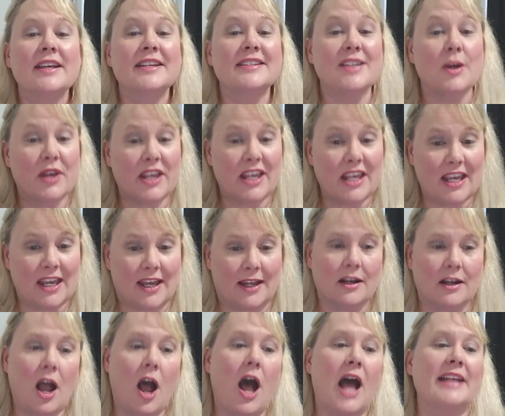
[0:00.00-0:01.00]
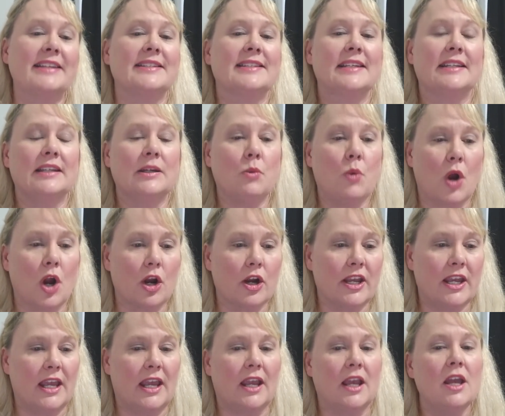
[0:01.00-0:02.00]
So again, constantly
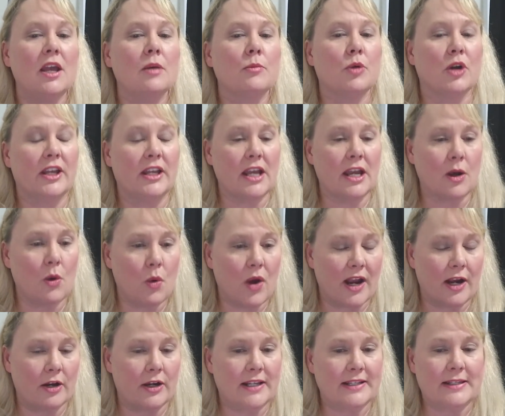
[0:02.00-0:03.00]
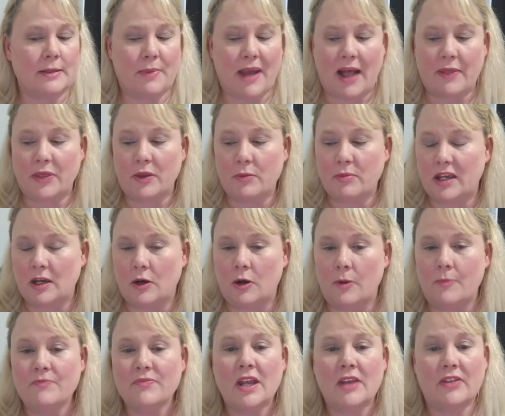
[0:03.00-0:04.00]
working, bringing awareness about the
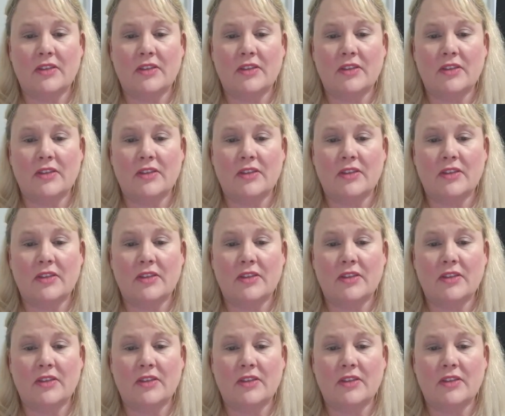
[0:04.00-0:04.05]
bill.